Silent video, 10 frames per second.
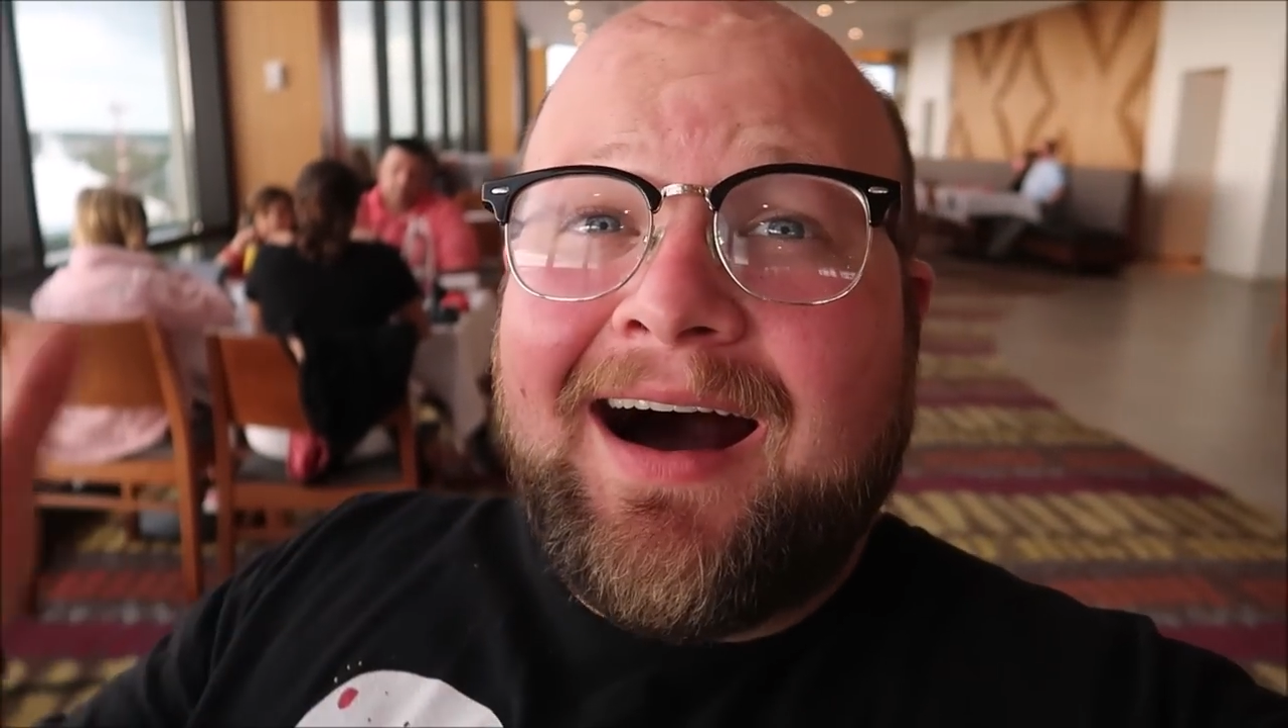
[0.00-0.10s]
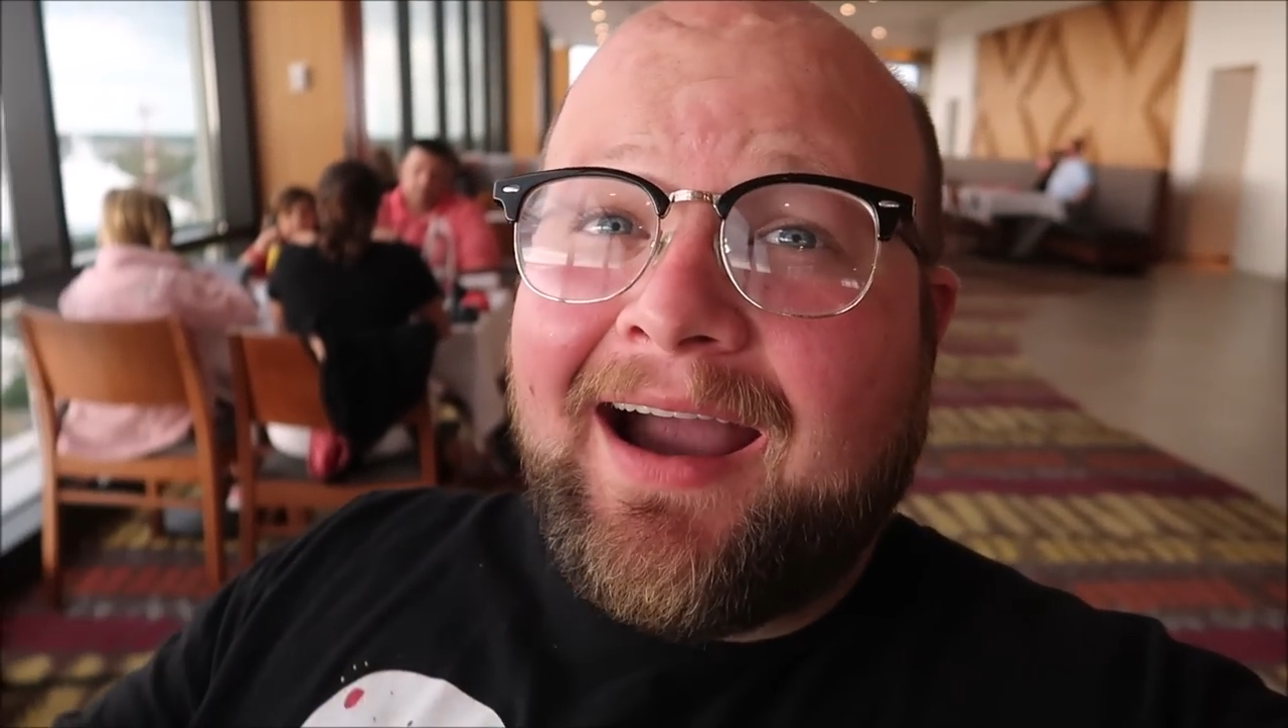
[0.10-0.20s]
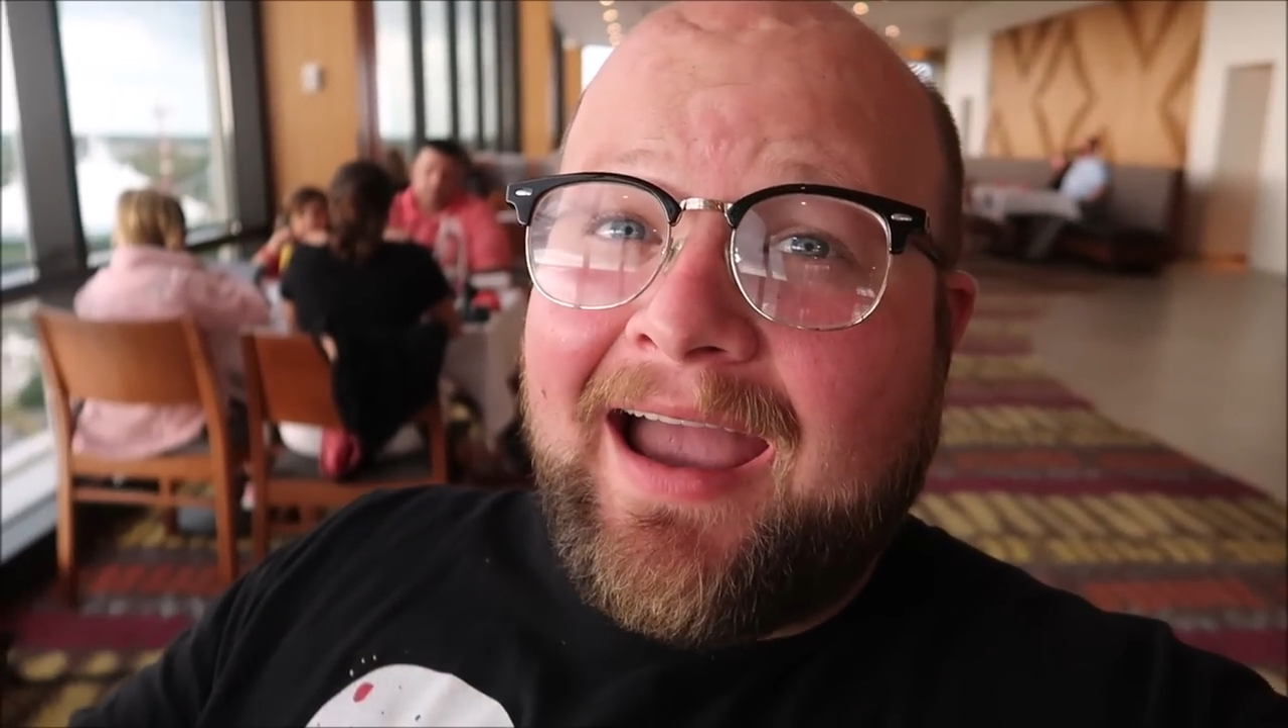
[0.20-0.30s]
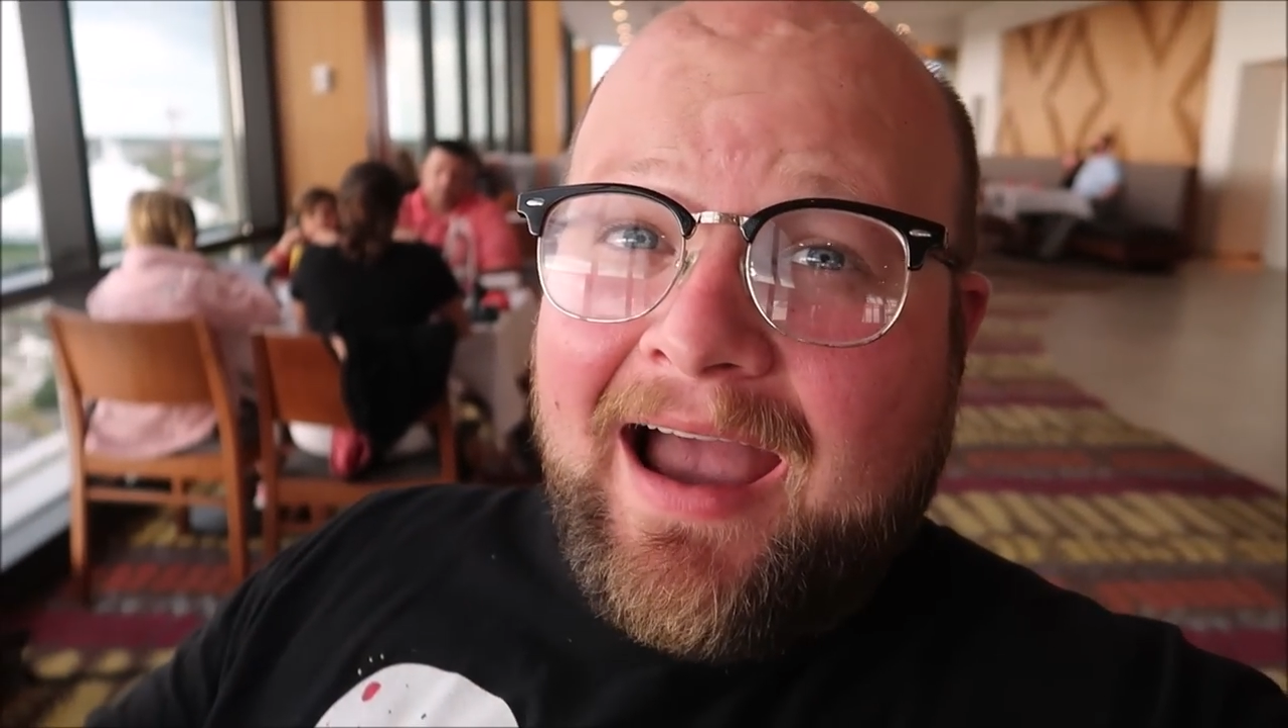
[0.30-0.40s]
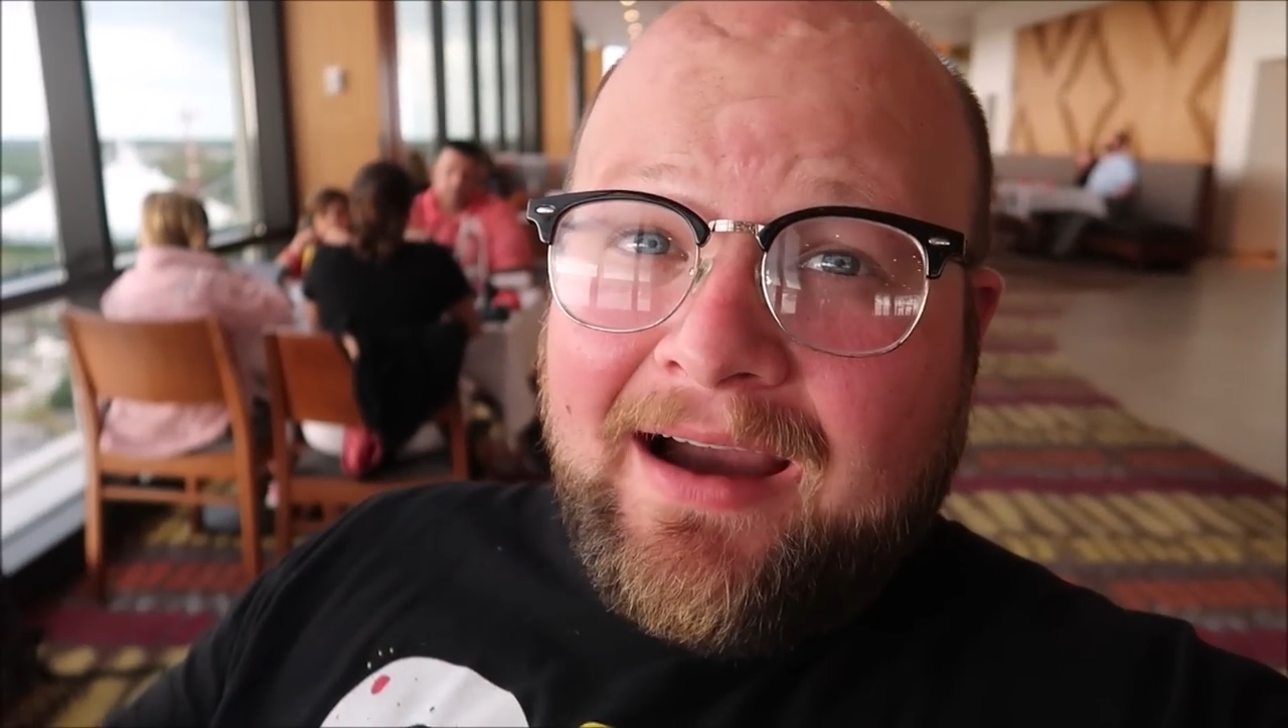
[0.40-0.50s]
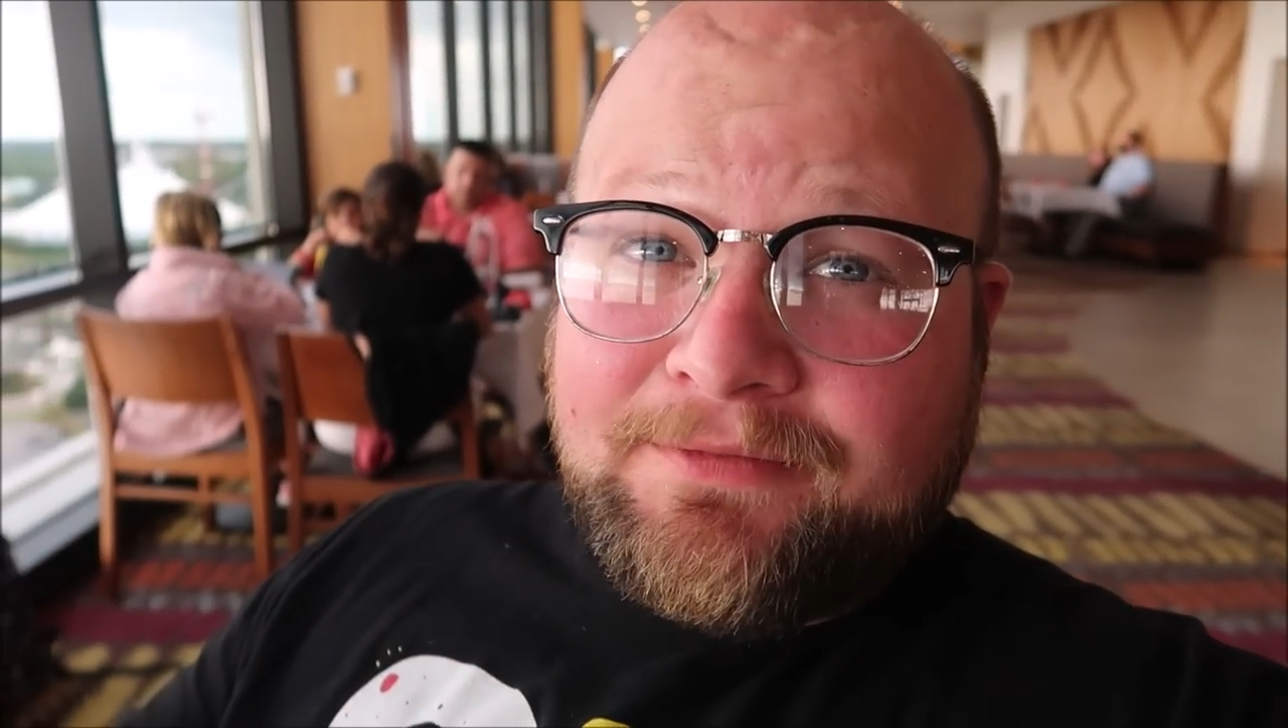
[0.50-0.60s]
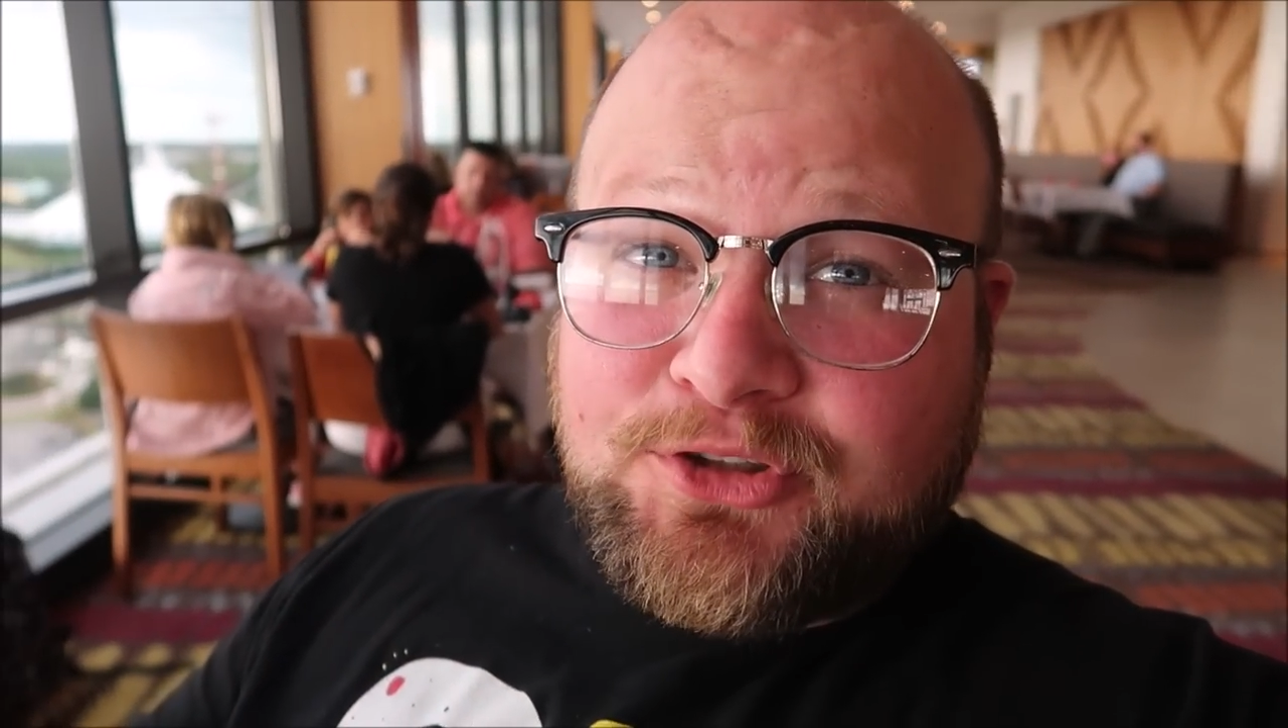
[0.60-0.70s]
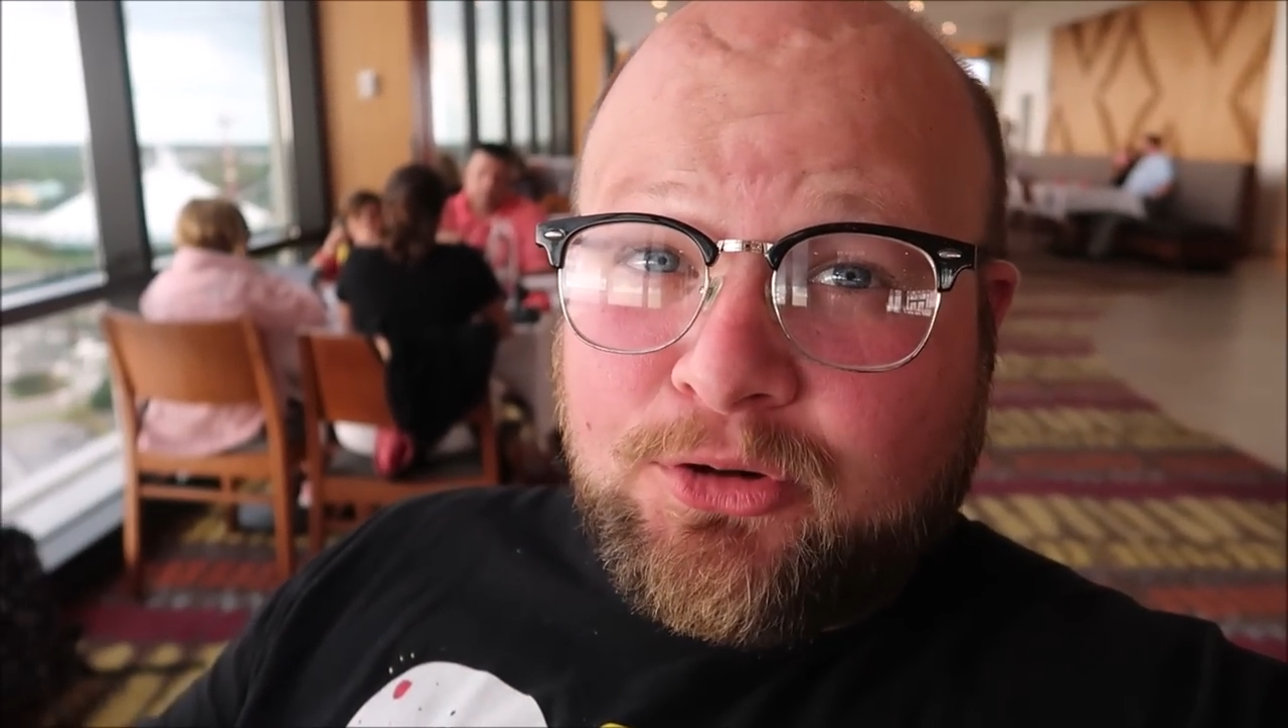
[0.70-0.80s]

I have